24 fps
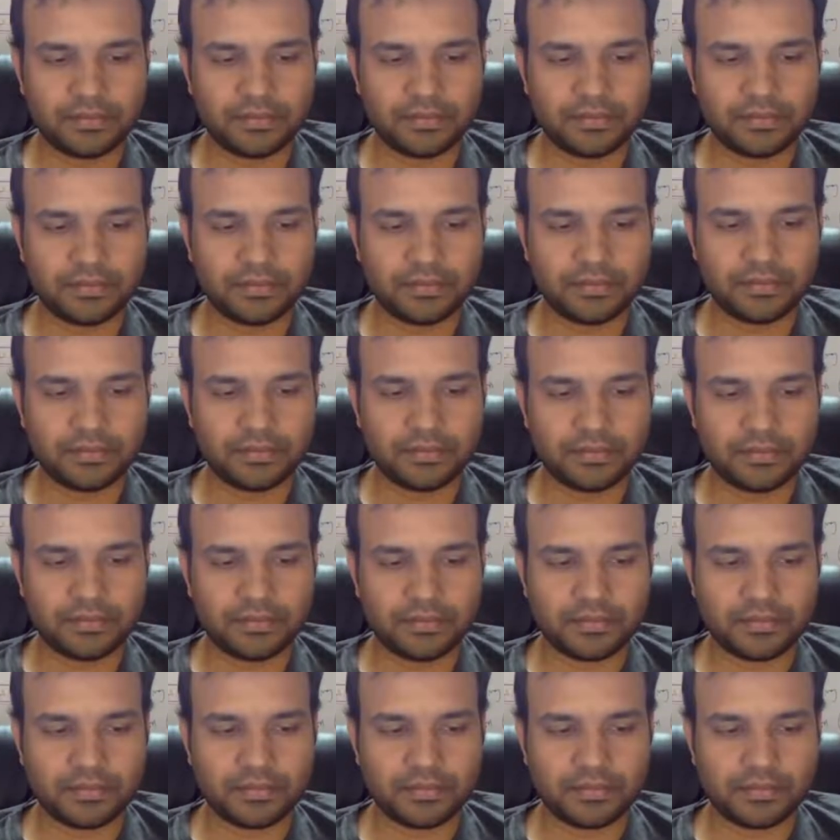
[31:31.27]

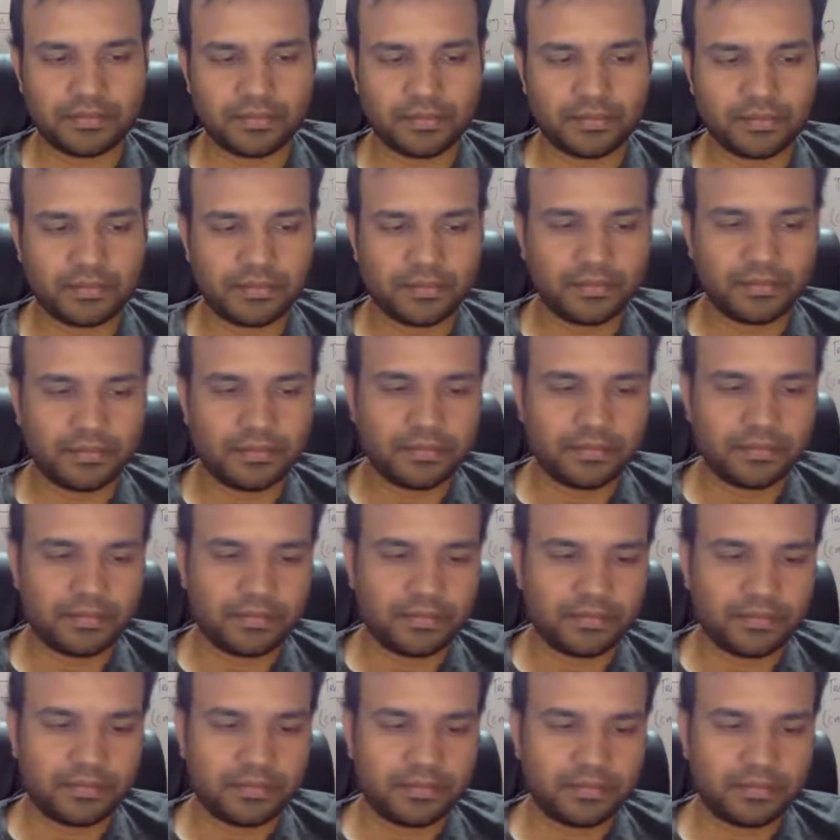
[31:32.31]
No words are spoken by the person on screen.